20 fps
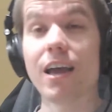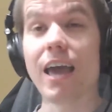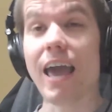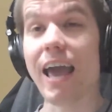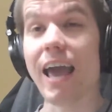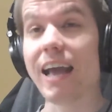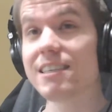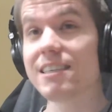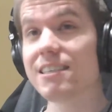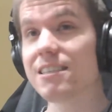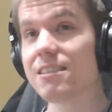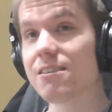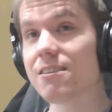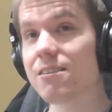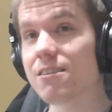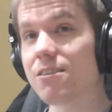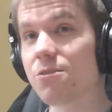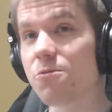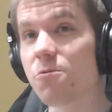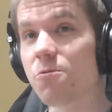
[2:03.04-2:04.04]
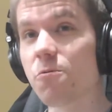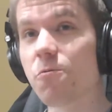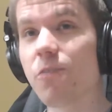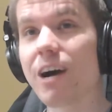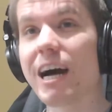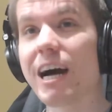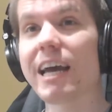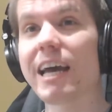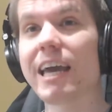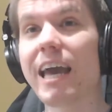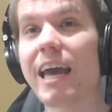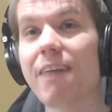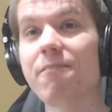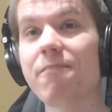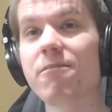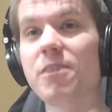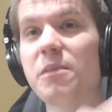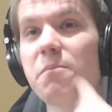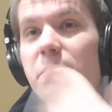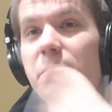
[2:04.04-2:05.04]
as to why
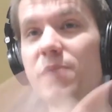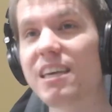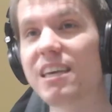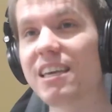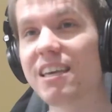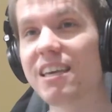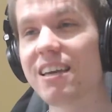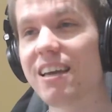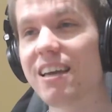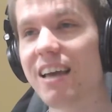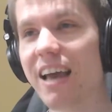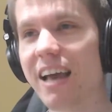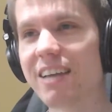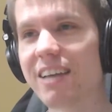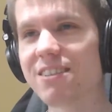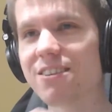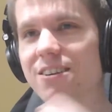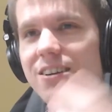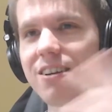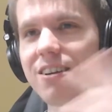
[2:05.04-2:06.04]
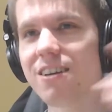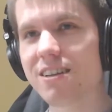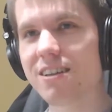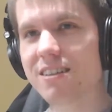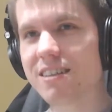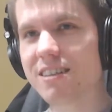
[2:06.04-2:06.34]
MVP as a